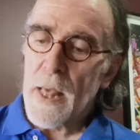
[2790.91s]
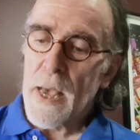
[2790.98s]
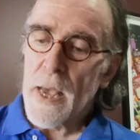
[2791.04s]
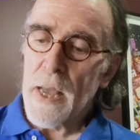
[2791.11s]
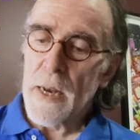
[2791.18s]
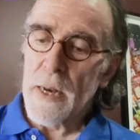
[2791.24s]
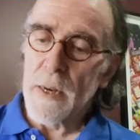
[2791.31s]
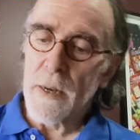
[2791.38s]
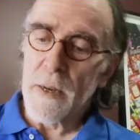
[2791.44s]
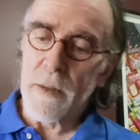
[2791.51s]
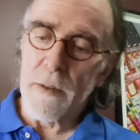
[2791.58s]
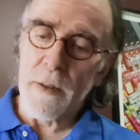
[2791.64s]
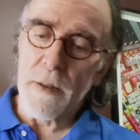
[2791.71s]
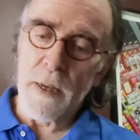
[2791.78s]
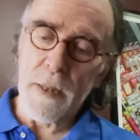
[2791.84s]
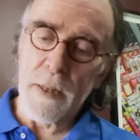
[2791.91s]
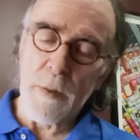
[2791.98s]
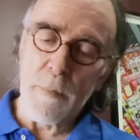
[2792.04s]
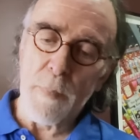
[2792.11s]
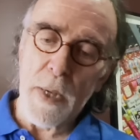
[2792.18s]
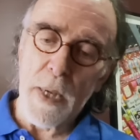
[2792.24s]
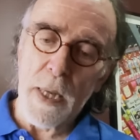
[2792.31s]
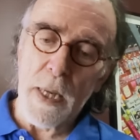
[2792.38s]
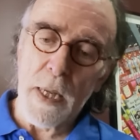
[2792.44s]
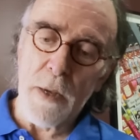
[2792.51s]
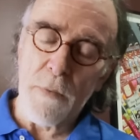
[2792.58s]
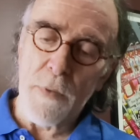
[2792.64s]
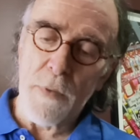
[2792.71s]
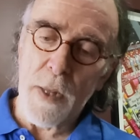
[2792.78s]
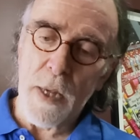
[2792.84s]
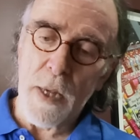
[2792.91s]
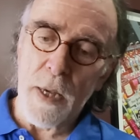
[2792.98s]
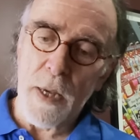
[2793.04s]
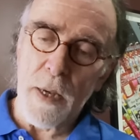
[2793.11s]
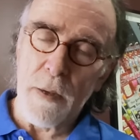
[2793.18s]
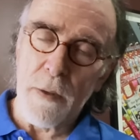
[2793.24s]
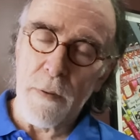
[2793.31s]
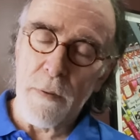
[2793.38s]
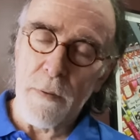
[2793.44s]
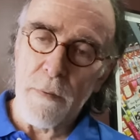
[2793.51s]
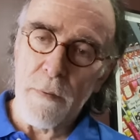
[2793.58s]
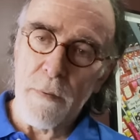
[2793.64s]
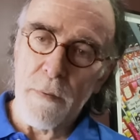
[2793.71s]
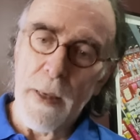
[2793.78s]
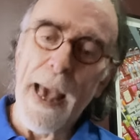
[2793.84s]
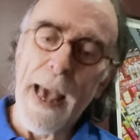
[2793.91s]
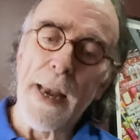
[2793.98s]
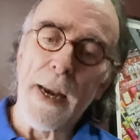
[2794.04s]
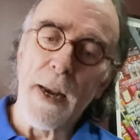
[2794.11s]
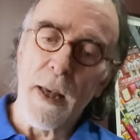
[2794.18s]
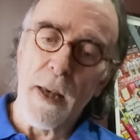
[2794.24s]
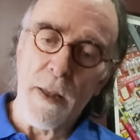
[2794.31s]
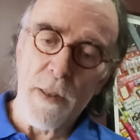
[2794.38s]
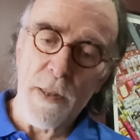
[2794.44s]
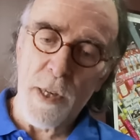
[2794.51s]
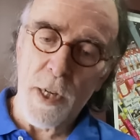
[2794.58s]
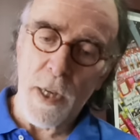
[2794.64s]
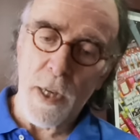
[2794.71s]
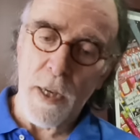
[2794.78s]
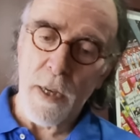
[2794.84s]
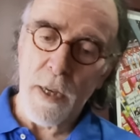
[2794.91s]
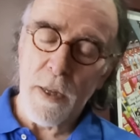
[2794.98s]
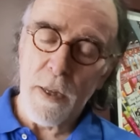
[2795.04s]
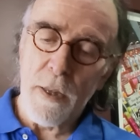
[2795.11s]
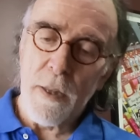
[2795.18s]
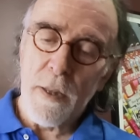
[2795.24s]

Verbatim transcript: And at the beginning of the year and last year,